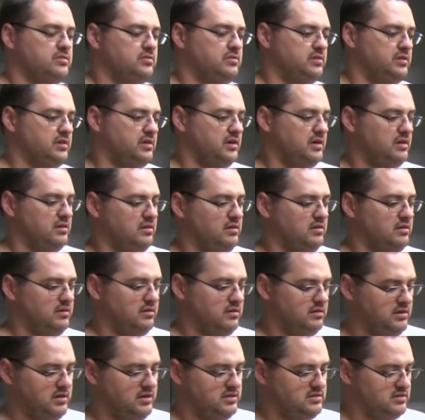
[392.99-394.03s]
when you got to haul
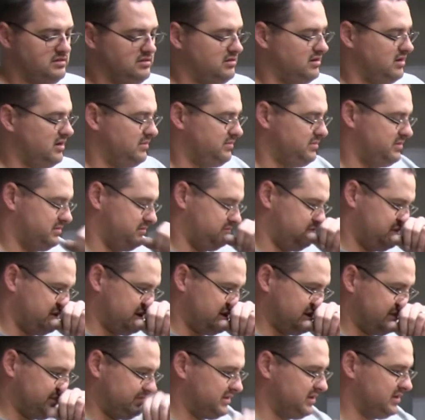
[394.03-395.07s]
all kinds of crap and
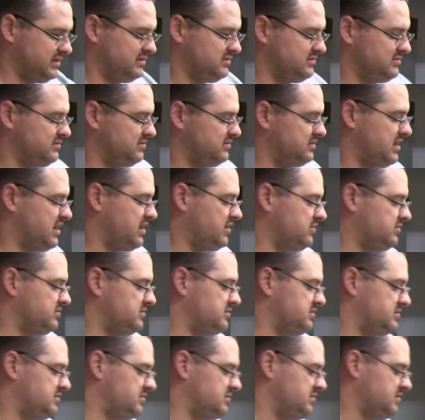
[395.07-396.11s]
pick up things for the
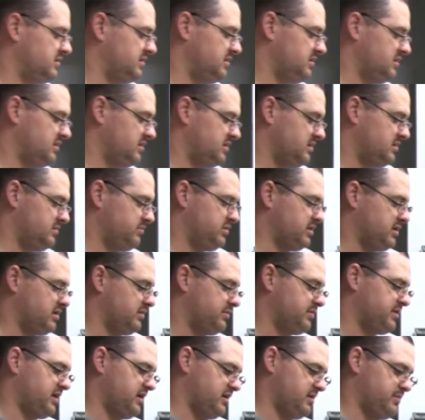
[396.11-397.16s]
house and pick
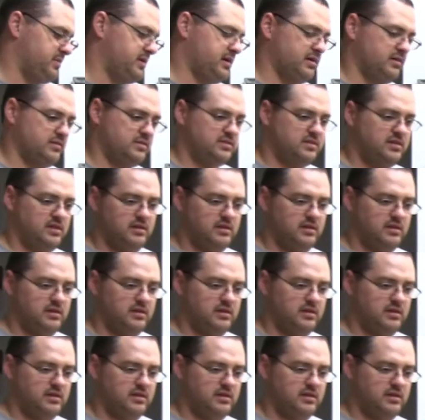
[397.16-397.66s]
up car parts,